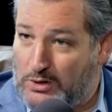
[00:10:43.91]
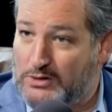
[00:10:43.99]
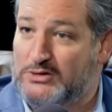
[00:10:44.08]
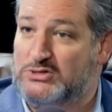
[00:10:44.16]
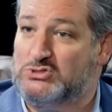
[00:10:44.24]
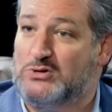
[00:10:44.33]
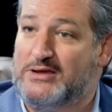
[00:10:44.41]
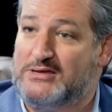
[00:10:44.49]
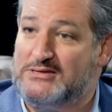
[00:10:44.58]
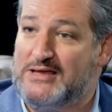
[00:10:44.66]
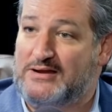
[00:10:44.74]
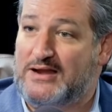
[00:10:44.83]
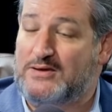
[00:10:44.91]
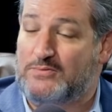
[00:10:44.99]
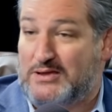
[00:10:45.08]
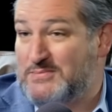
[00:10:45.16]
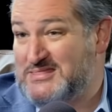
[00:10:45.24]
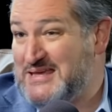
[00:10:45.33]
we're going to strike it down
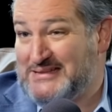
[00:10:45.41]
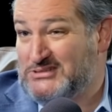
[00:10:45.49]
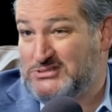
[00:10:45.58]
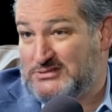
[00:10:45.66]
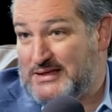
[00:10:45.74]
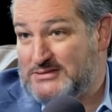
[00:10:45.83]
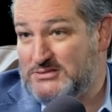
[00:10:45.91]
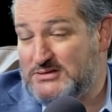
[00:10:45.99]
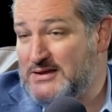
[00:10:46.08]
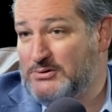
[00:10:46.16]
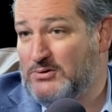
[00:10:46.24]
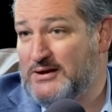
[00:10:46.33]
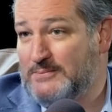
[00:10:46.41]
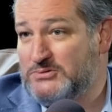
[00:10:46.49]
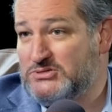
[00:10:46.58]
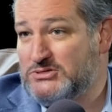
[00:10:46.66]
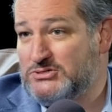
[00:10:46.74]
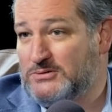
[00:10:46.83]
anyway. I mean, that's the Democratic
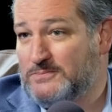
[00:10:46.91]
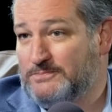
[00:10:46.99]
position.